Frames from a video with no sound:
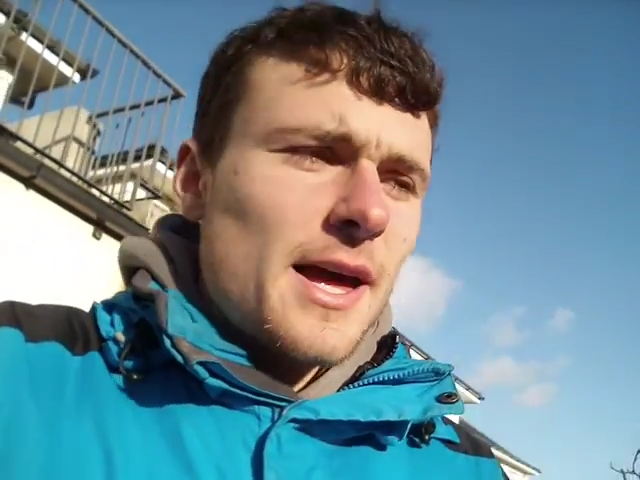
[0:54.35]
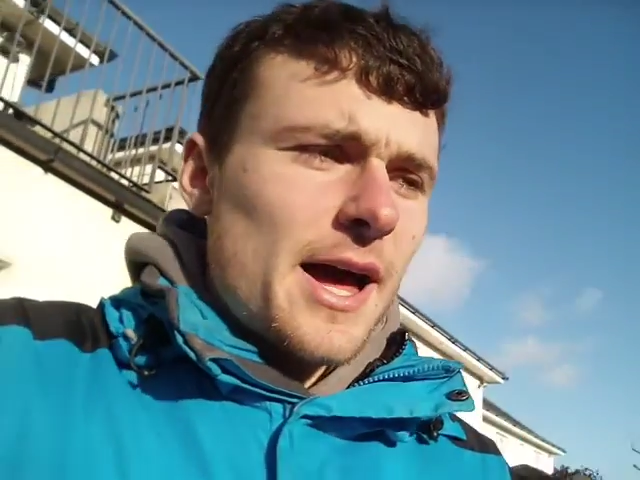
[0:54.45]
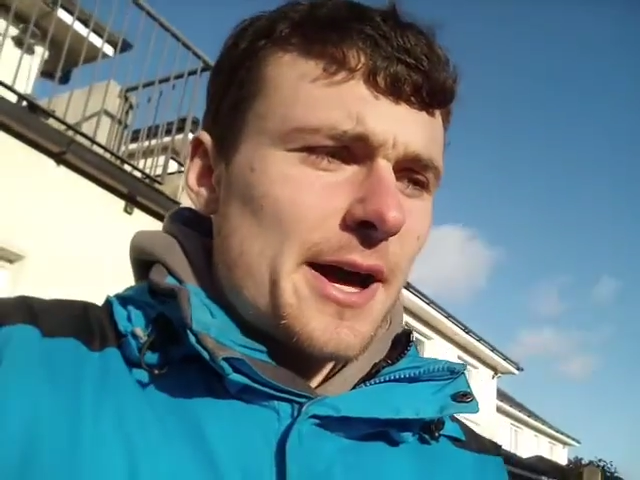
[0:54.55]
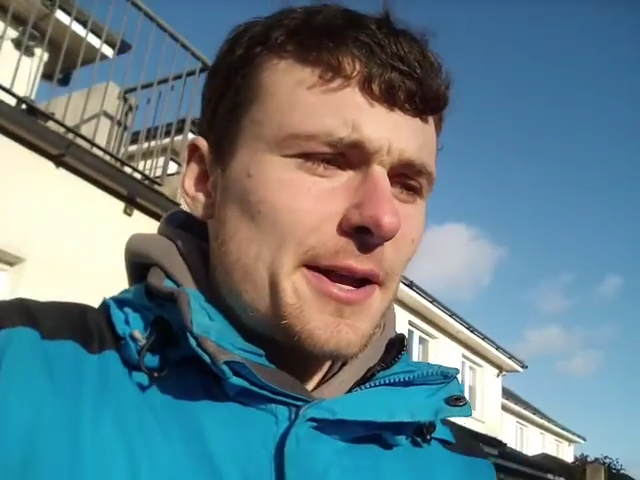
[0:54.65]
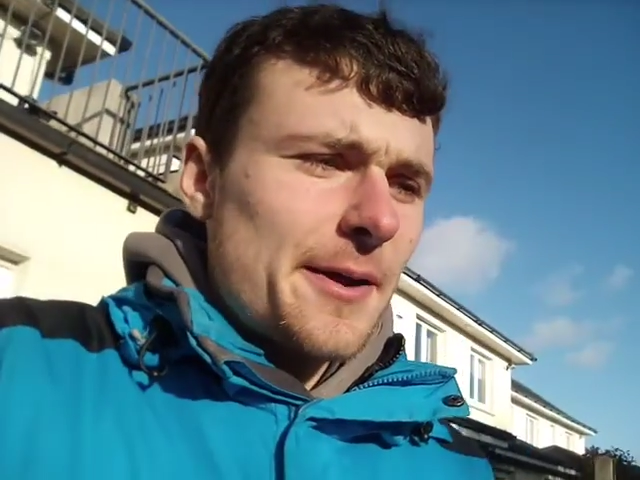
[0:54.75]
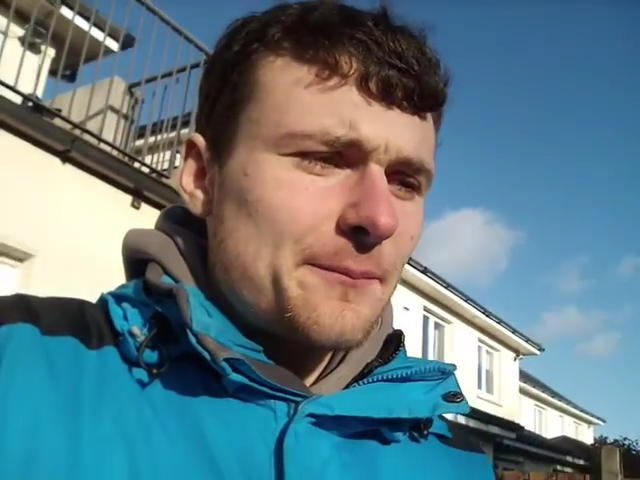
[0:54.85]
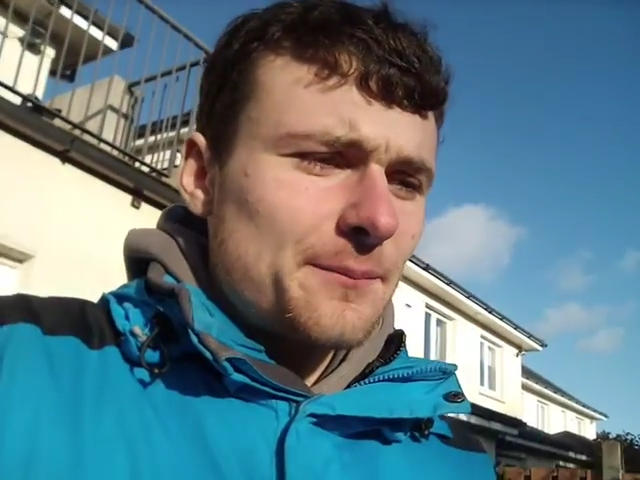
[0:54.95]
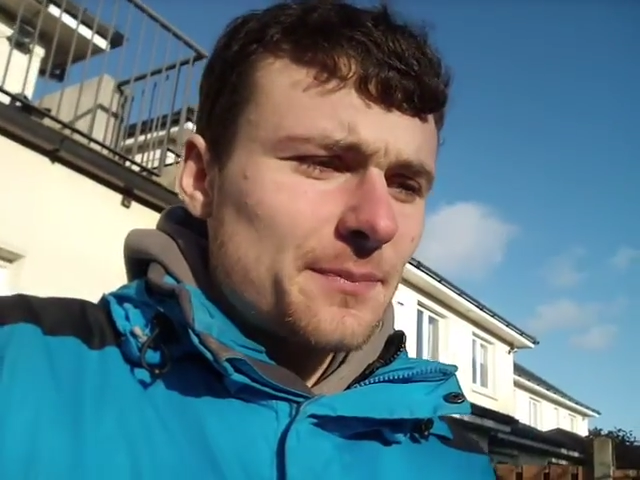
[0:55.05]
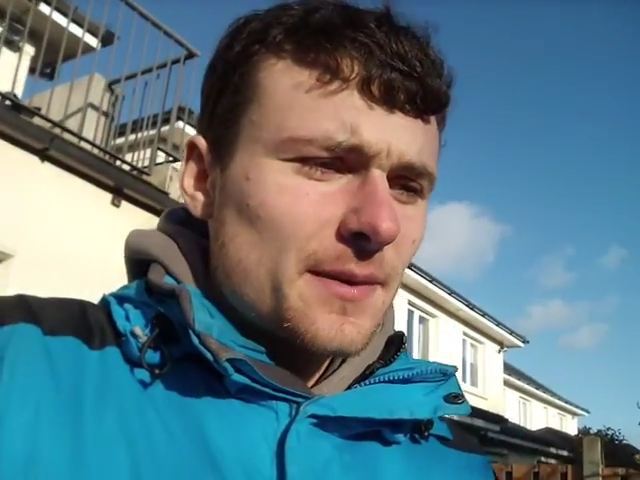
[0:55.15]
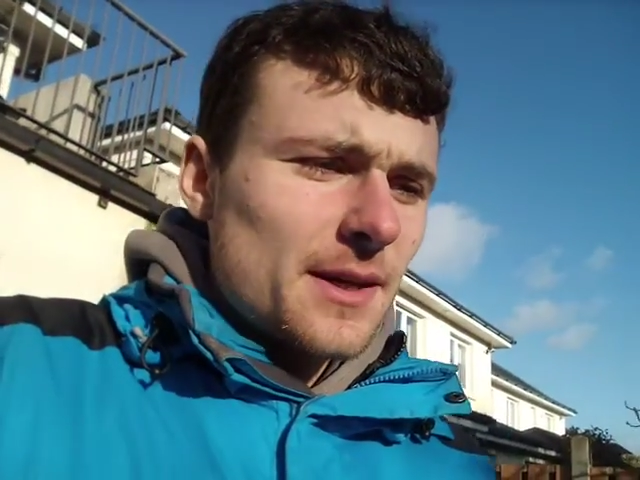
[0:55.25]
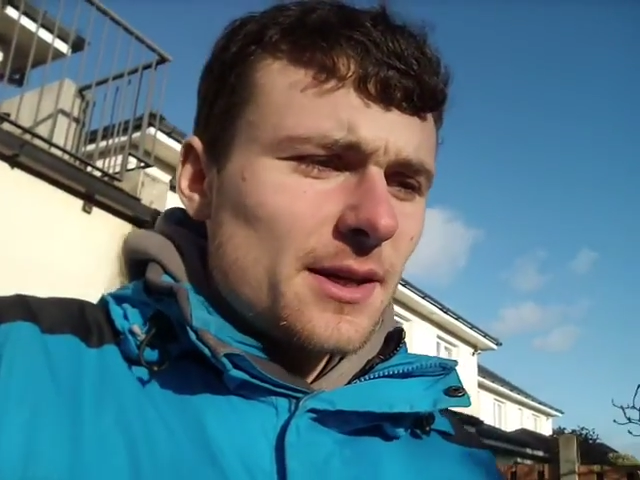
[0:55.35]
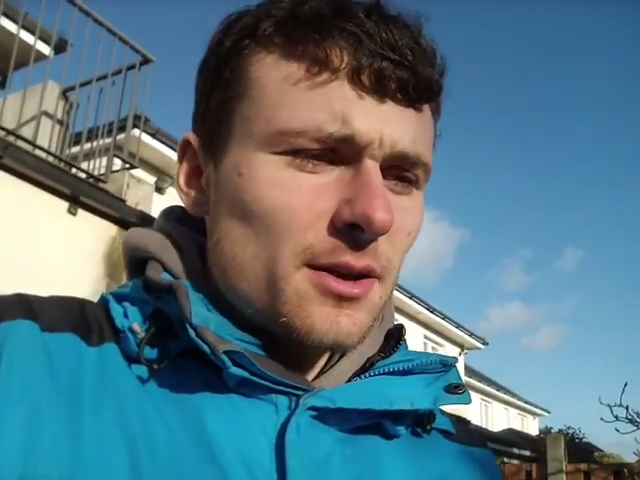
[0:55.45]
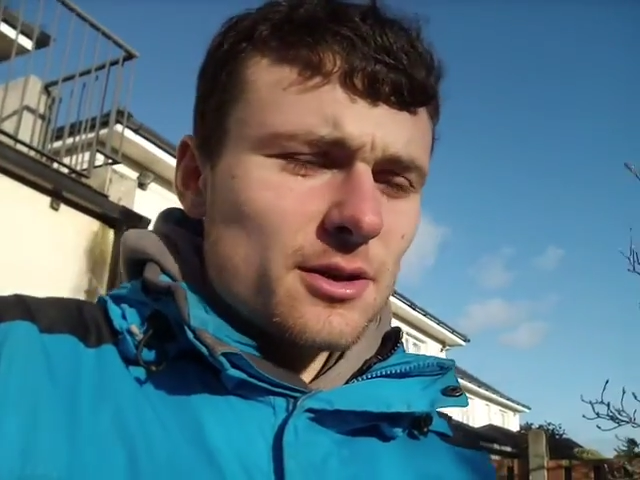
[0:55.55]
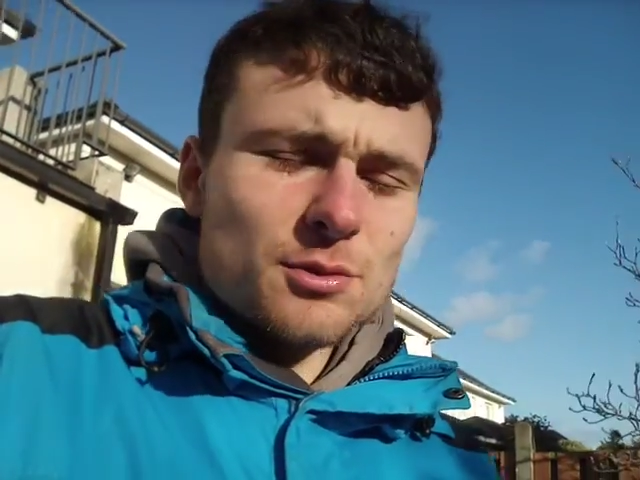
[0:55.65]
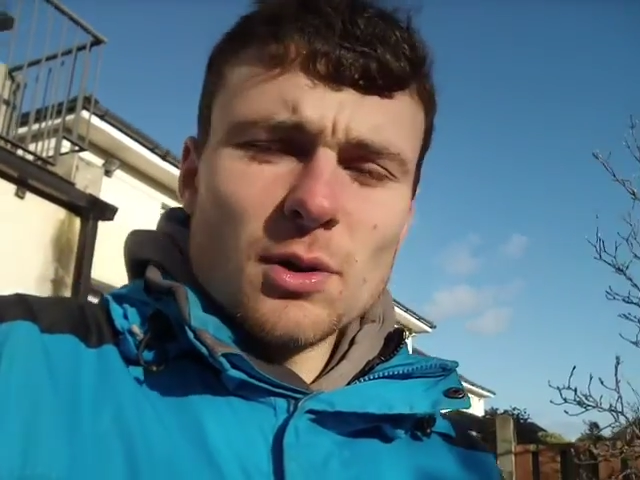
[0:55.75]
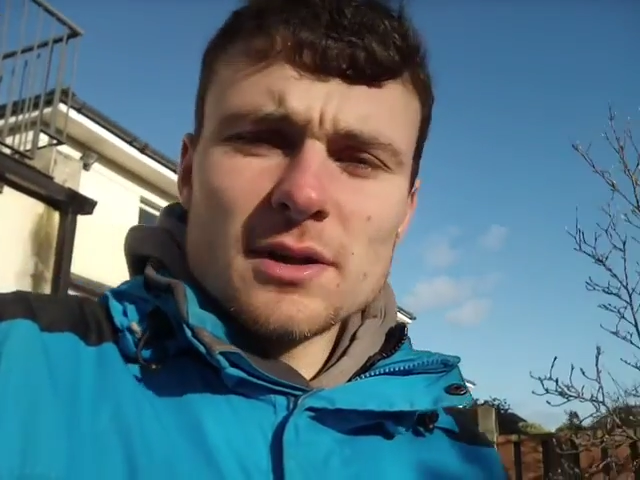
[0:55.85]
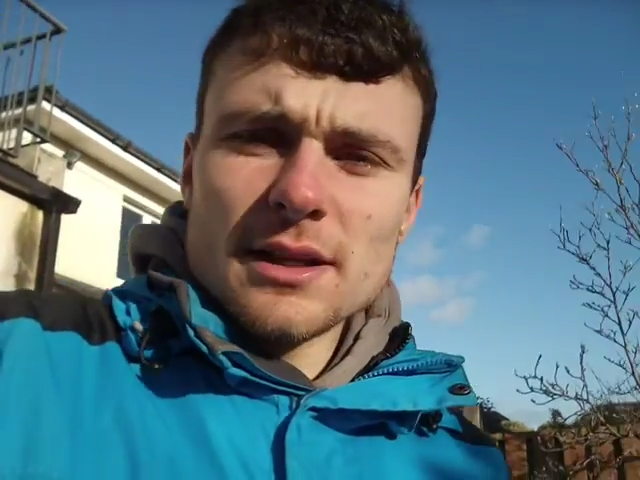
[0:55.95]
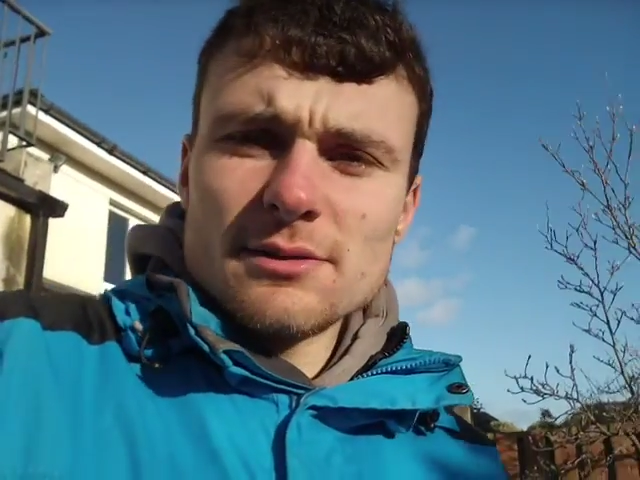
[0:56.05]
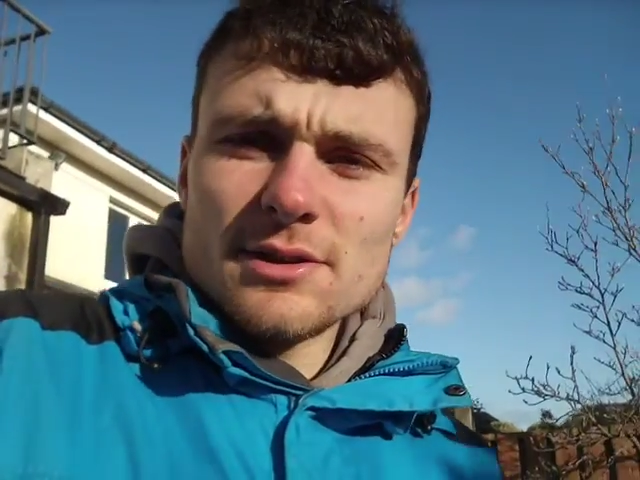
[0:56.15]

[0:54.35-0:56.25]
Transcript: And I was walking down